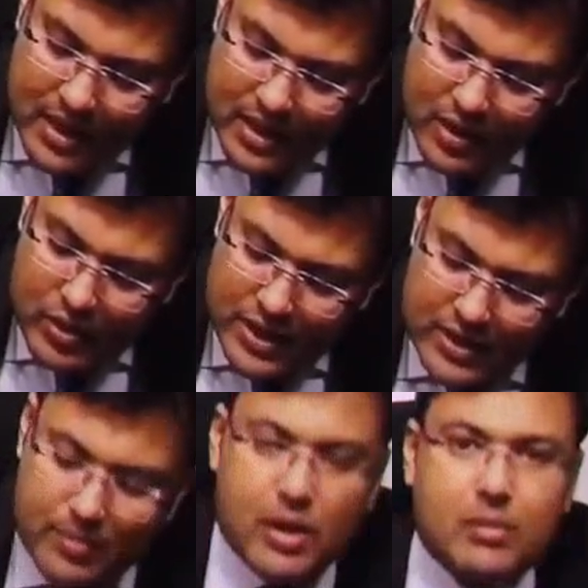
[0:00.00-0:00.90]
Now what is the
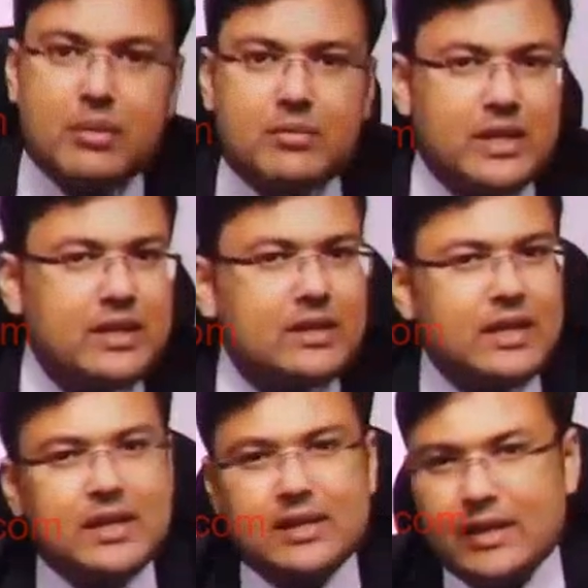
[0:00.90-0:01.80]
problem? Since
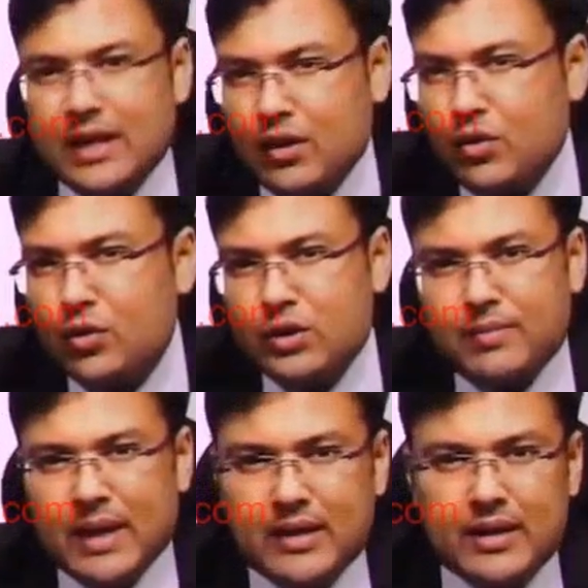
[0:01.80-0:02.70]
there is necrosed
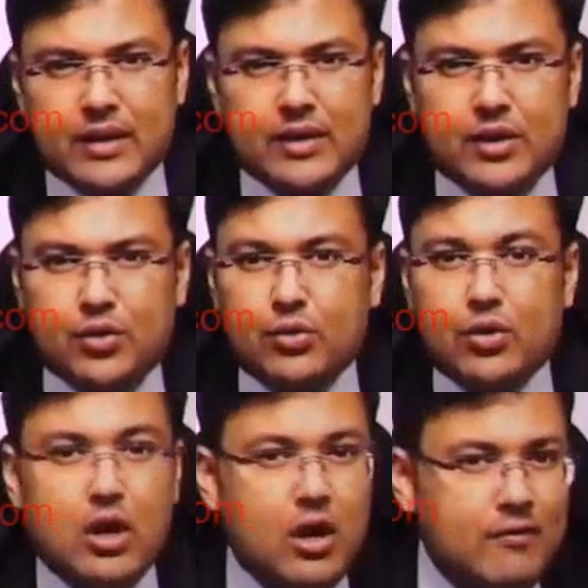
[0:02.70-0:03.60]
pancreatic tissue,
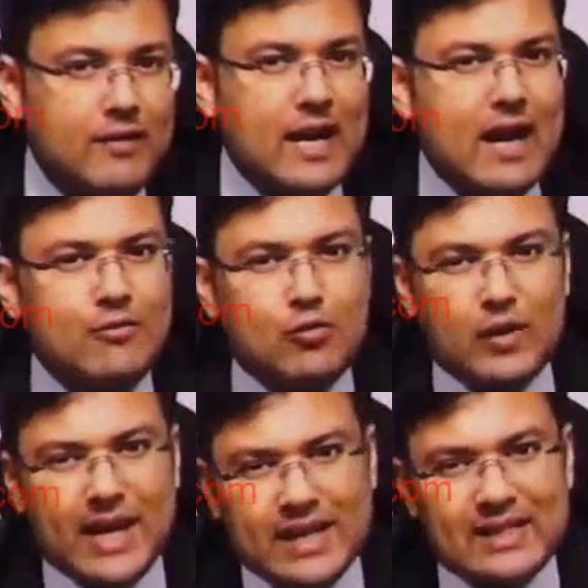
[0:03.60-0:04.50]
we have to
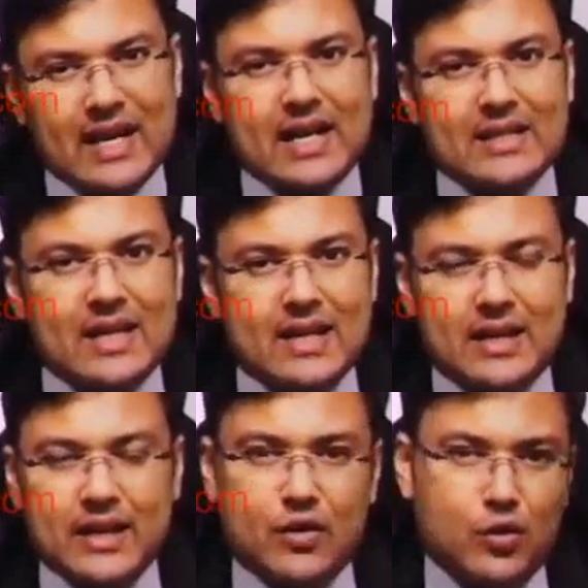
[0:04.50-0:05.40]
excise that
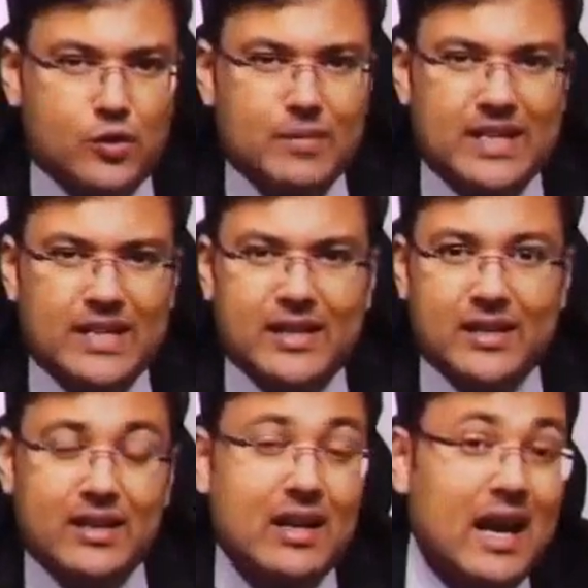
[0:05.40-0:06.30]
necrosed
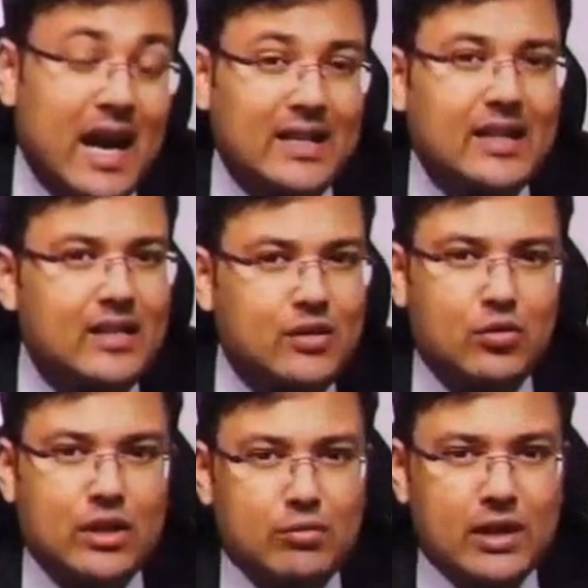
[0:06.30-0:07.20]
material, and that is
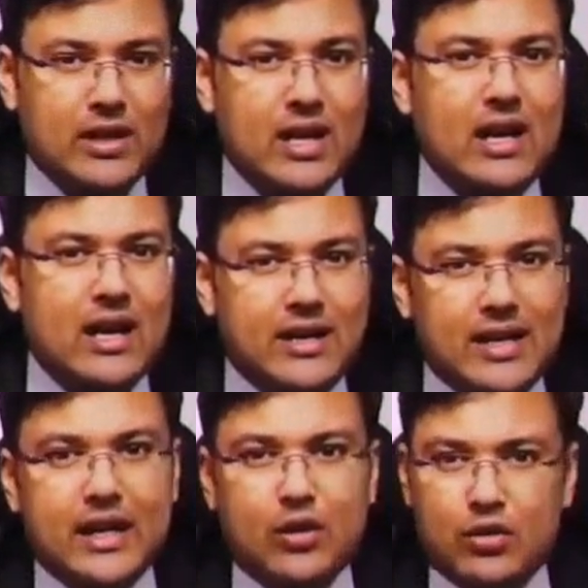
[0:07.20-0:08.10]
known as what?
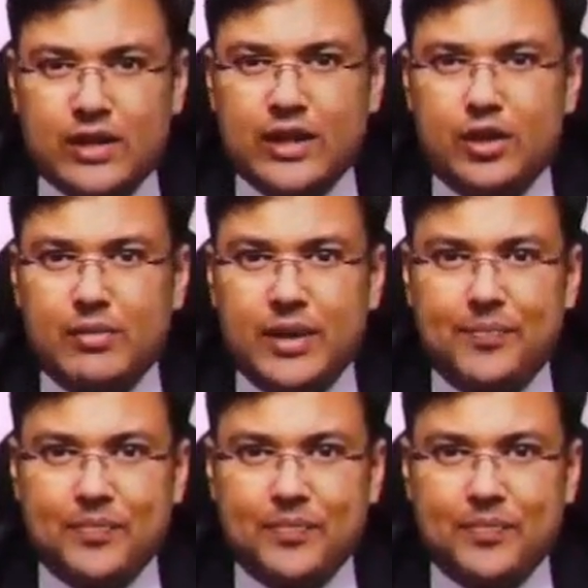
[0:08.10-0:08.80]
Necrosectomy.